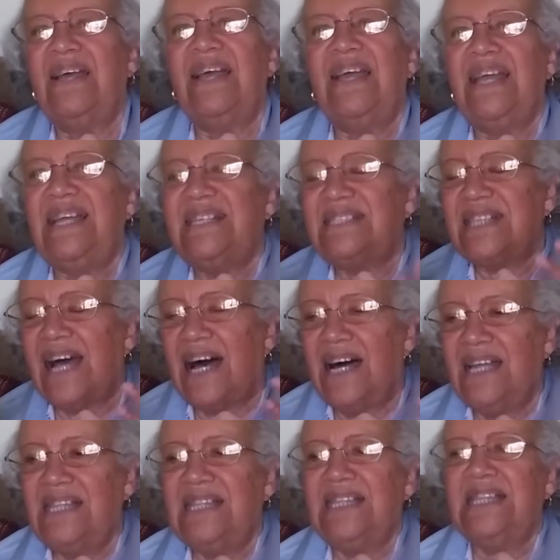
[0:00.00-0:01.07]
He's
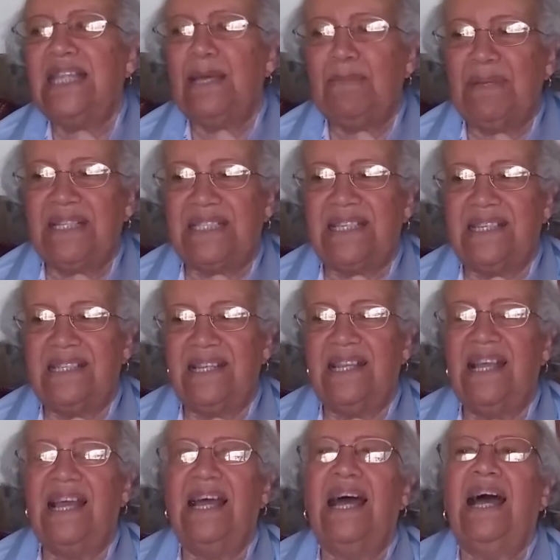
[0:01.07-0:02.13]
unlimited.
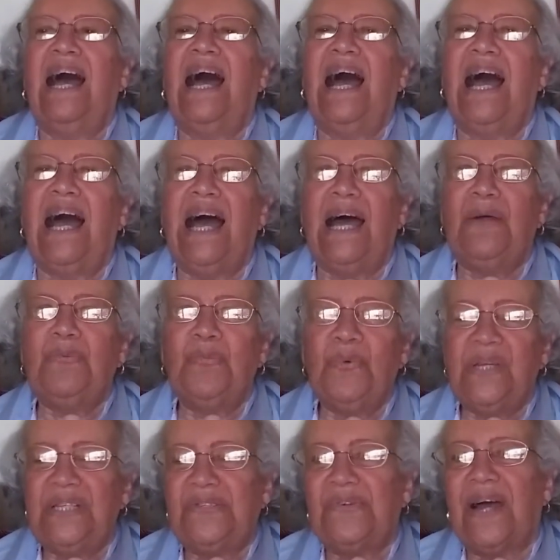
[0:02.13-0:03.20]
And
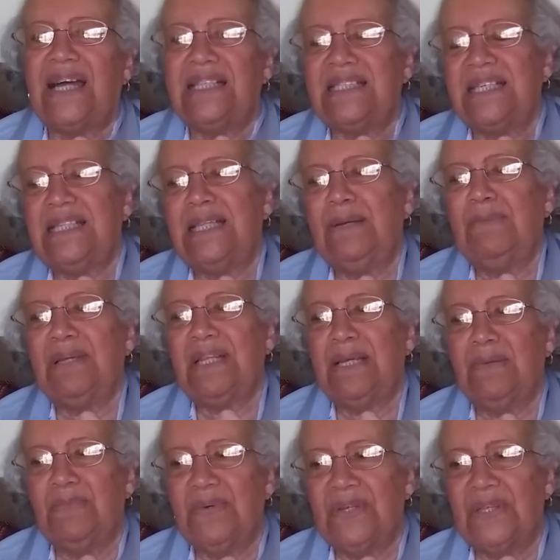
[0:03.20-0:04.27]
we try to limit
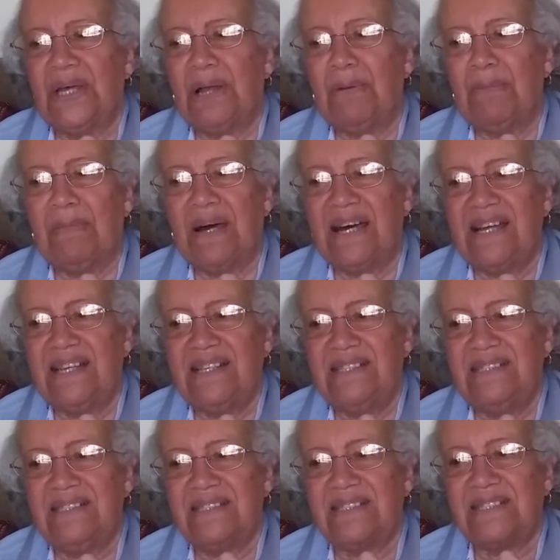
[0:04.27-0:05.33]
him with our
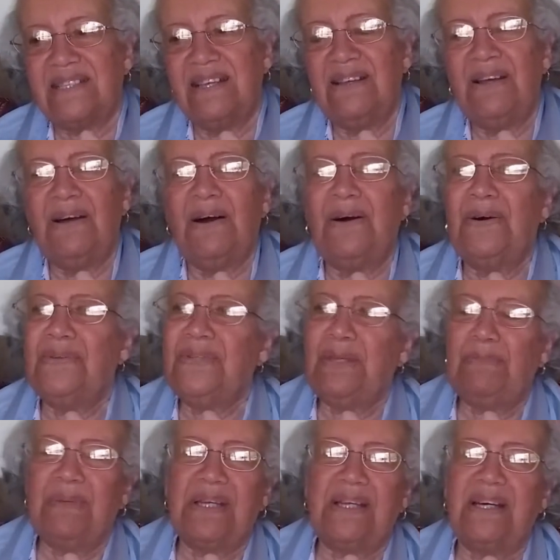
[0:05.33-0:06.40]
minds only
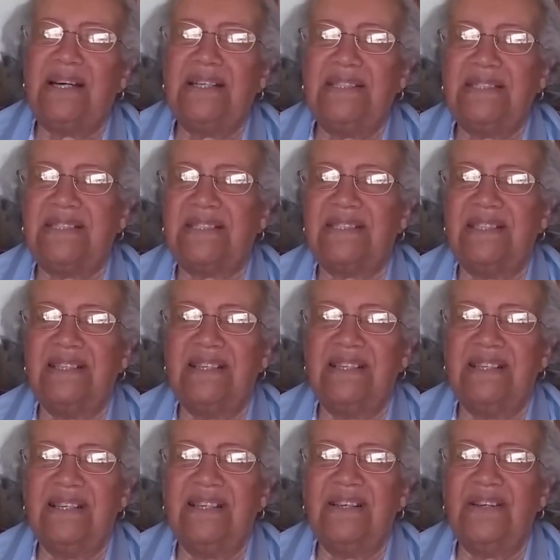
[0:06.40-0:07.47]
because
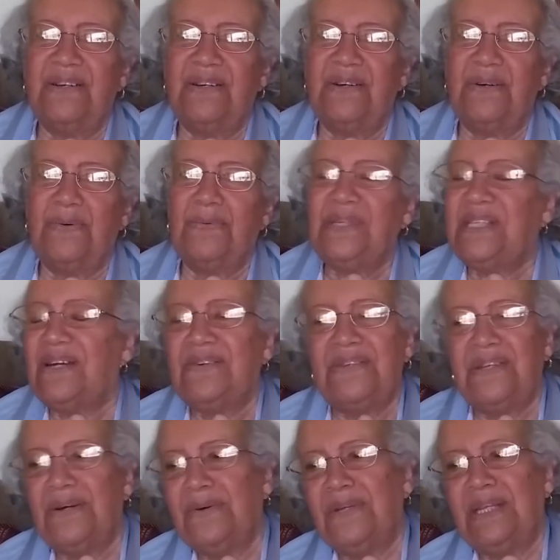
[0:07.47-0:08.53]
we don't
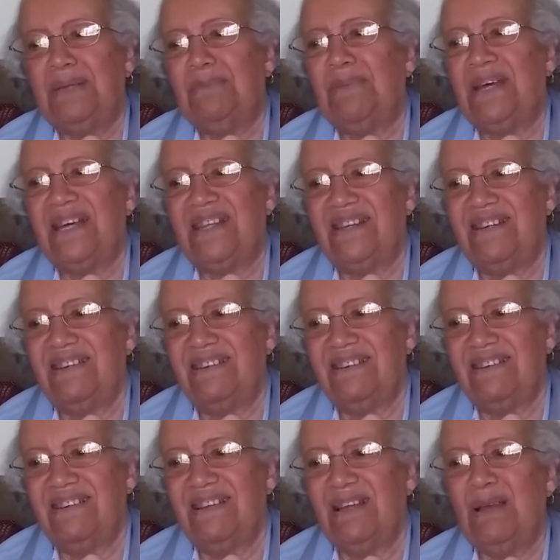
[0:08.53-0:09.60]
know any better.
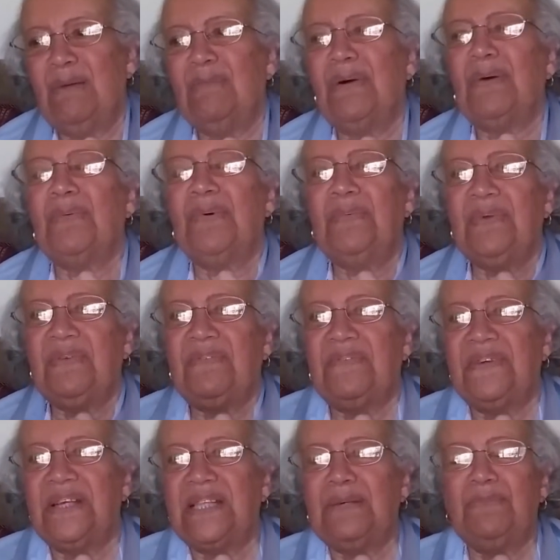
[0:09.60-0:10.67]
But when we
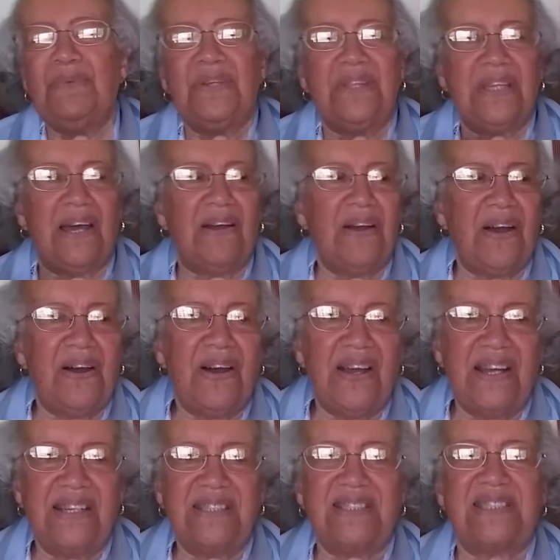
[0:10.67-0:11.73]
feel him with our
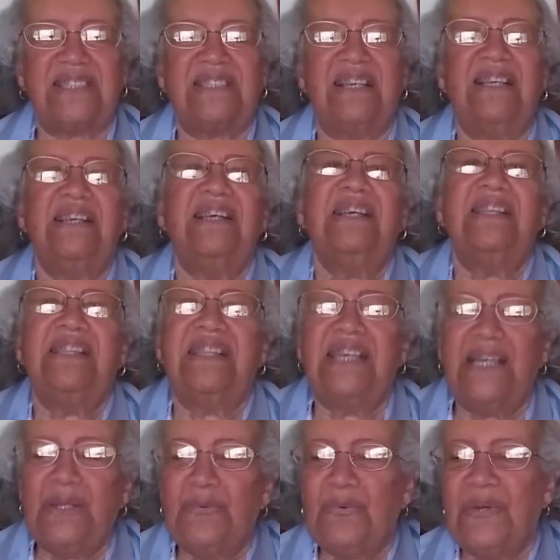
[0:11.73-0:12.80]
hearts,
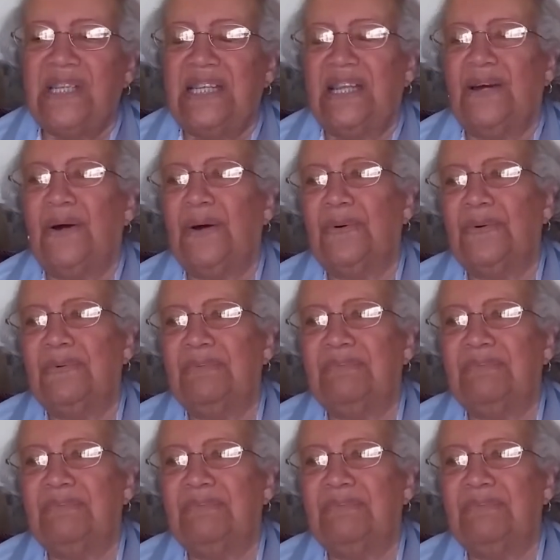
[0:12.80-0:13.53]
then we know